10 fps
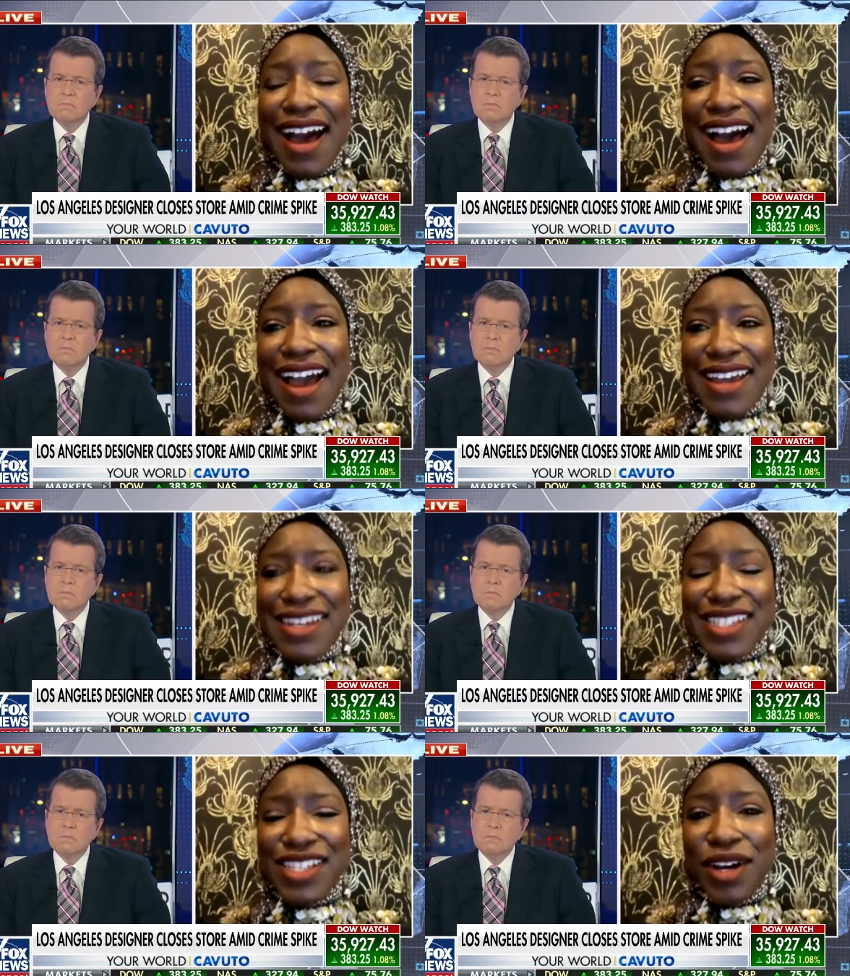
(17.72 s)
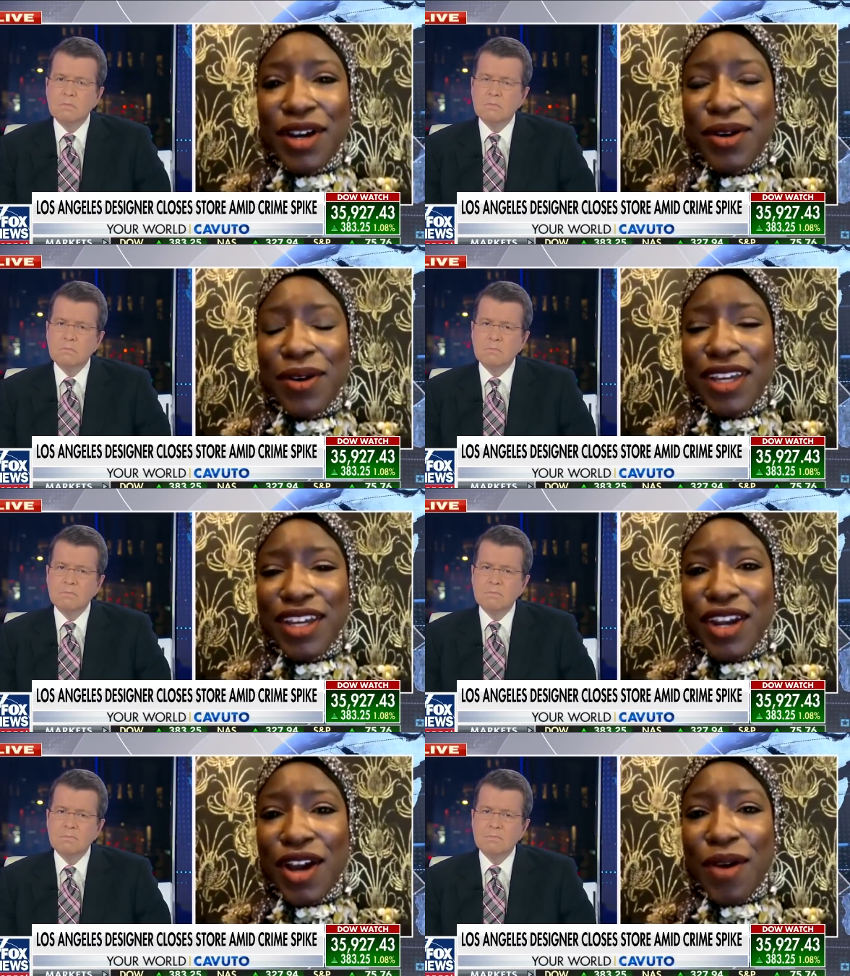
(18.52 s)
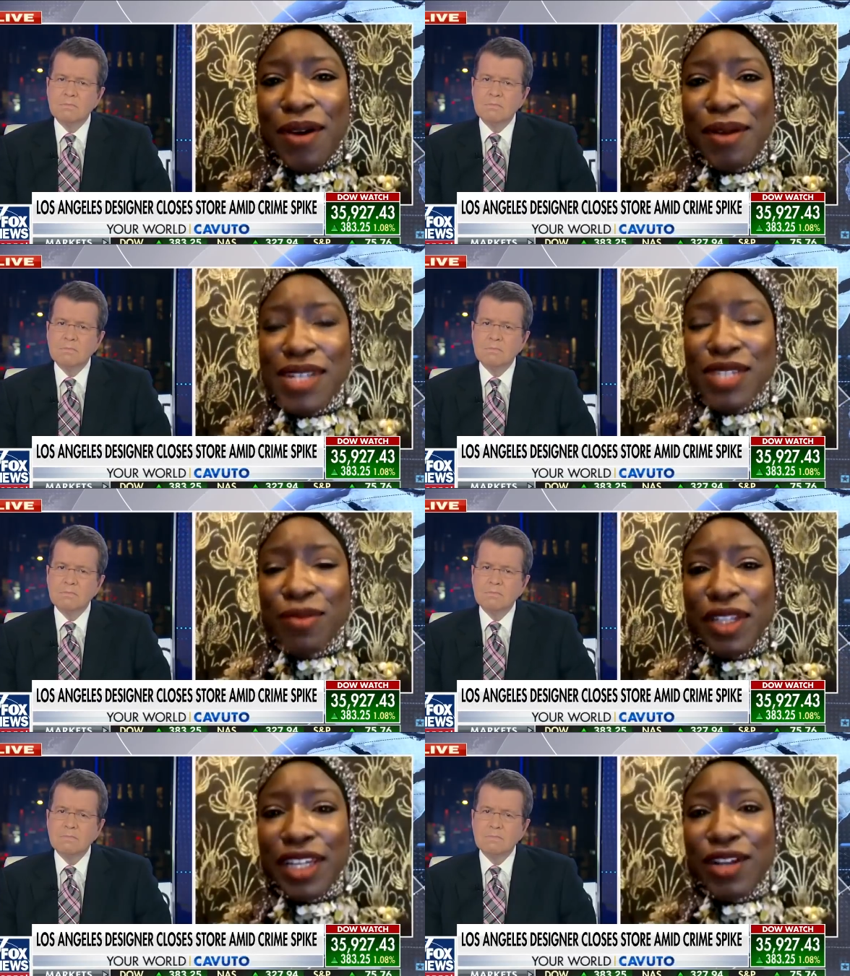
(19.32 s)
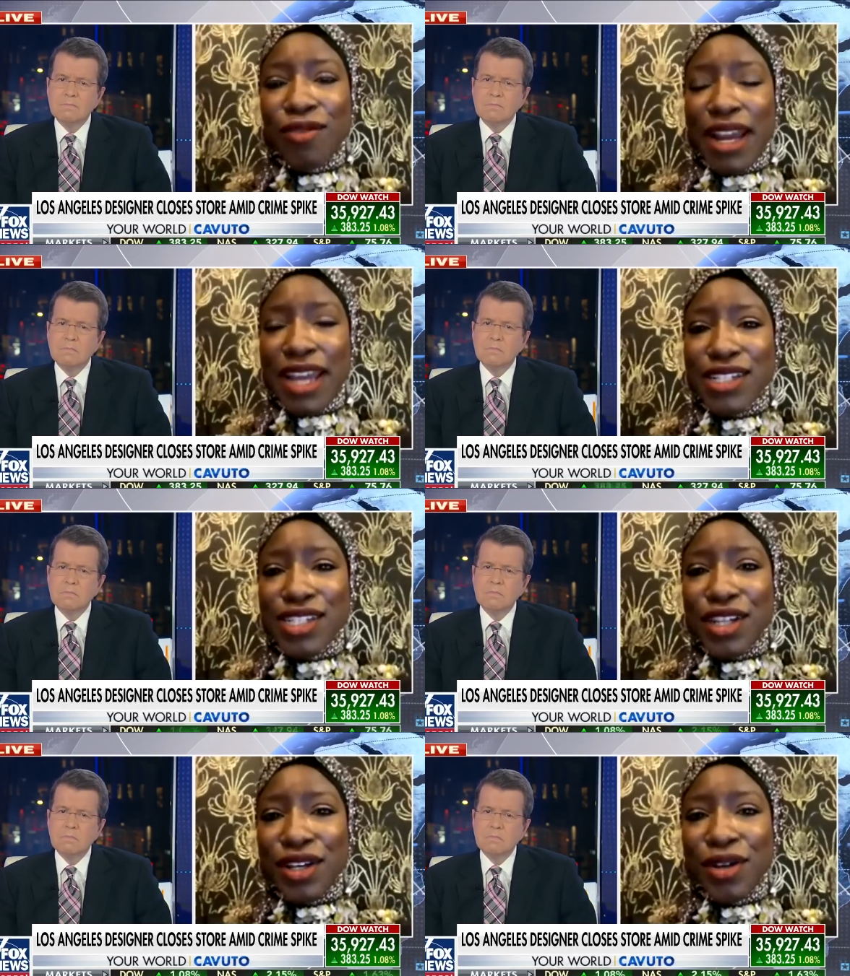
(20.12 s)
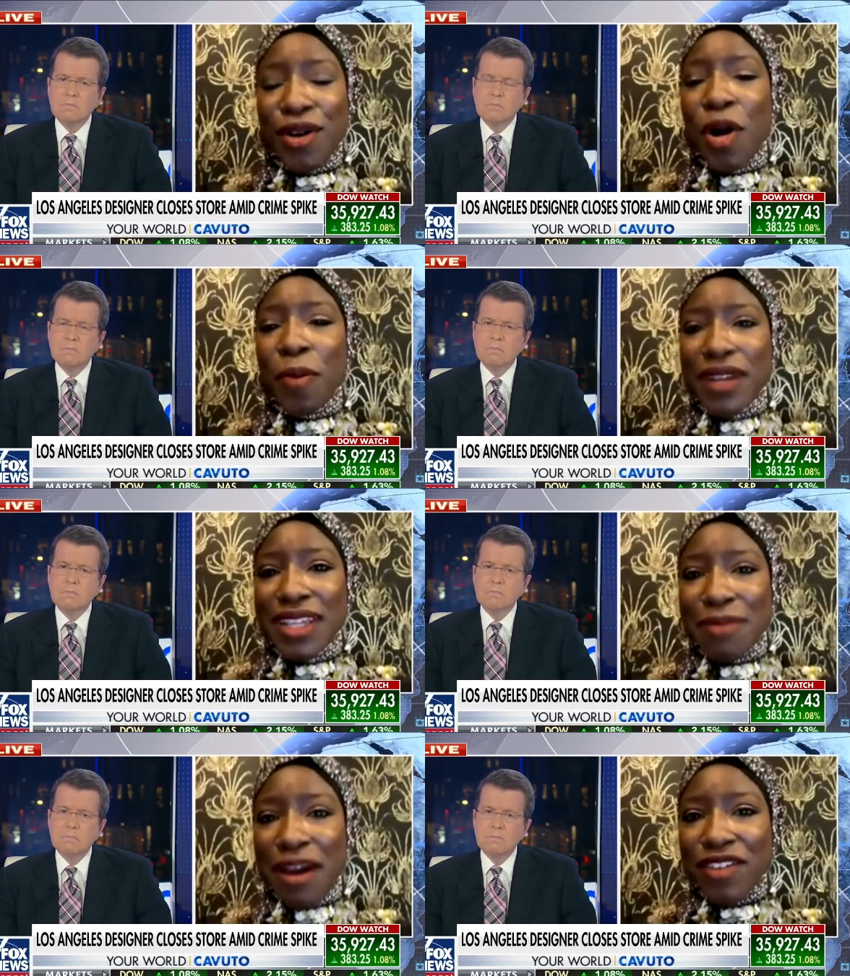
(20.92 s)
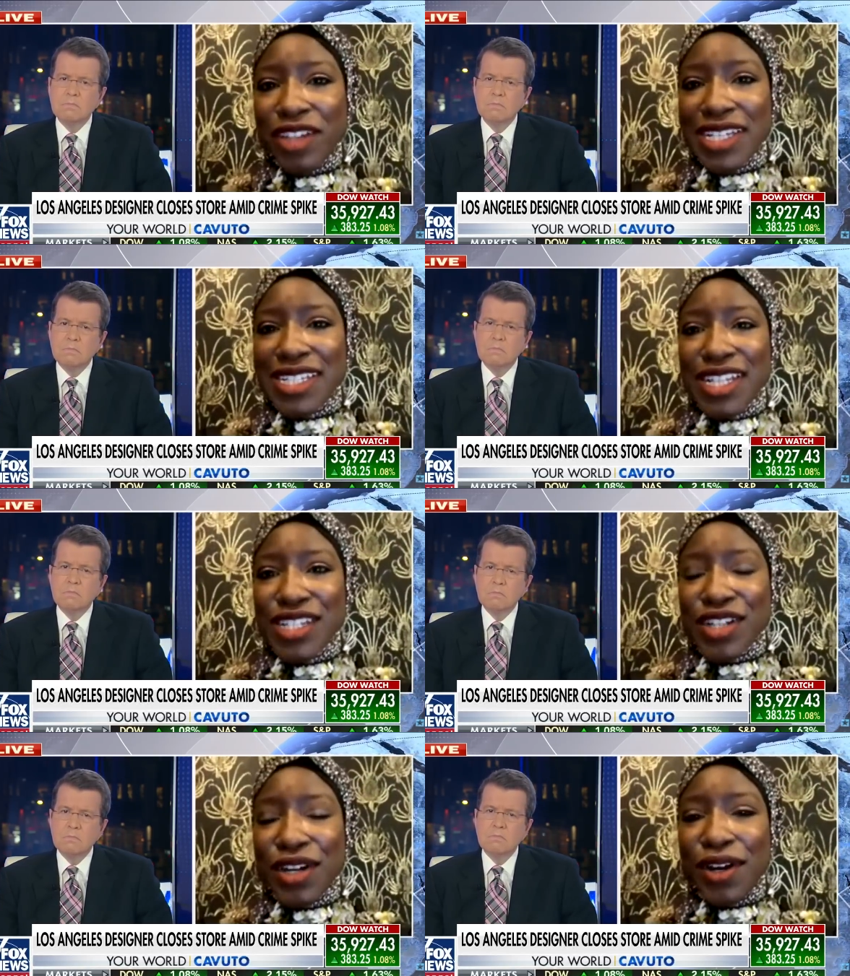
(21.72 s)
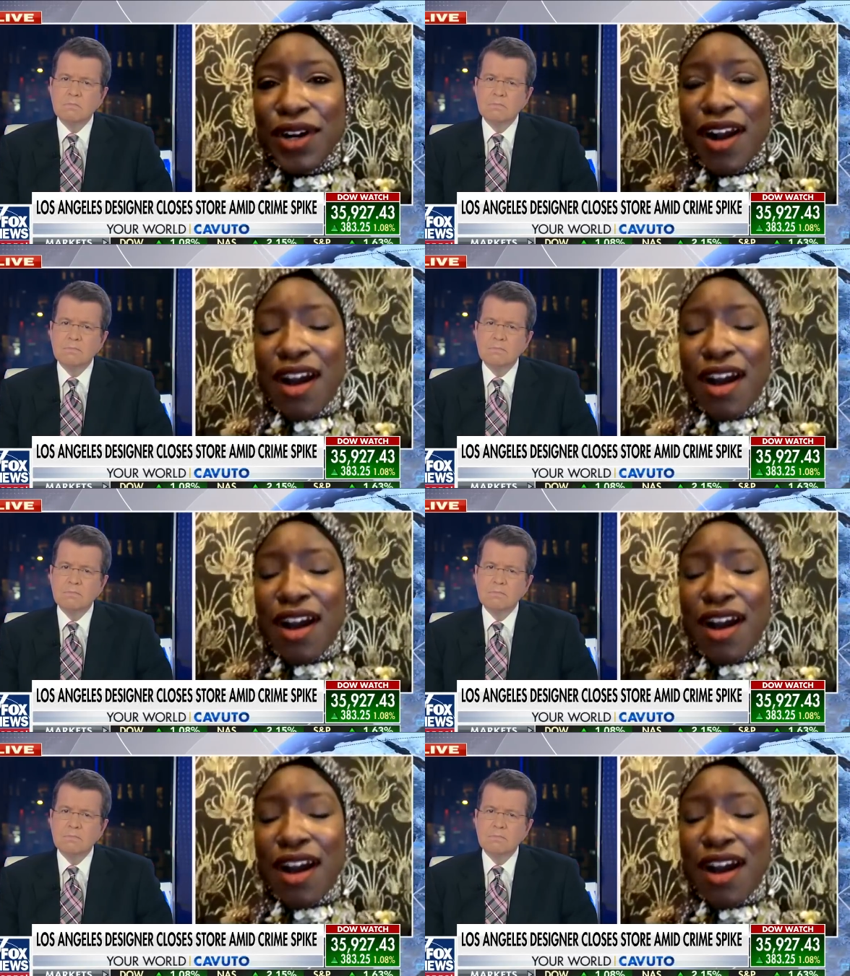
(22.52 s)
Speaker 1: Hi. So, you know, it was really great to open in the Beverly Center.